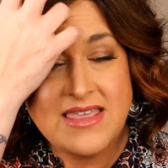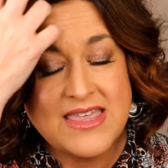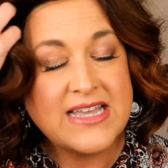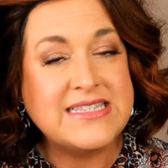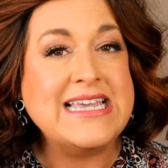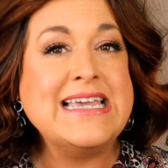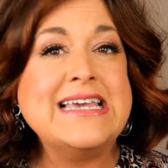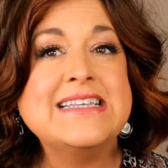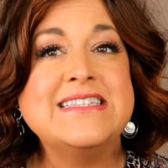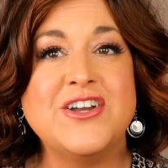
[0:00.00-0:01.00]
I think it's
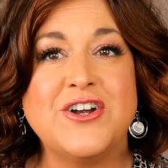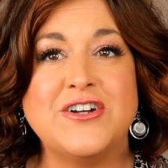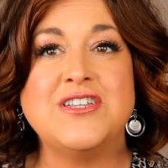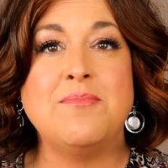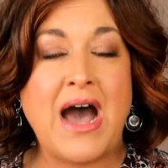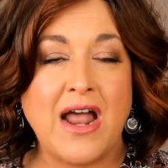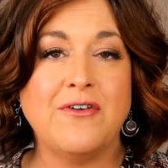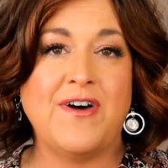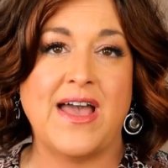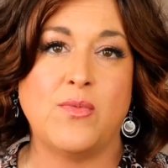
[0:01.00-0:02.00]
easier to
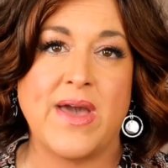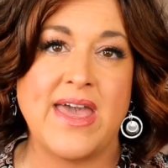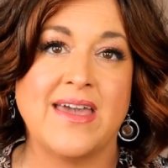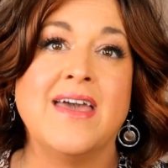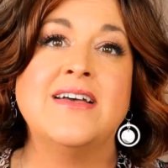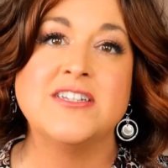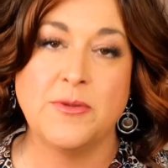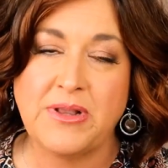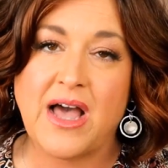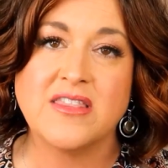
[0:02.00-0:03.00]
modify a wig
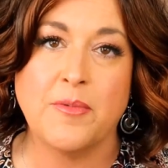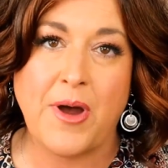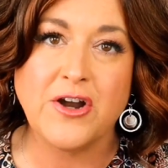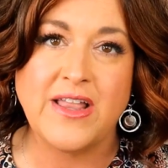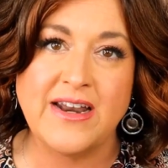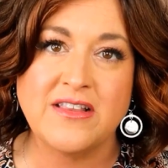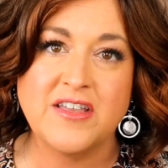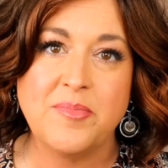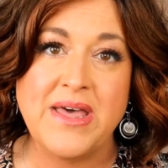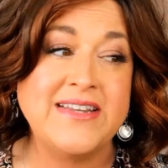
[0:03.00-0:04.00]
to pluck the part line
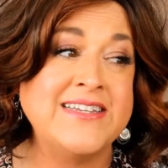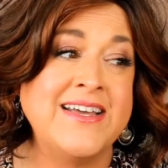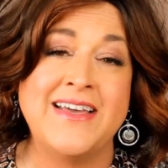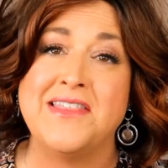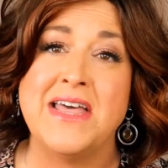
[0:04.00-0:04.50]
a little bit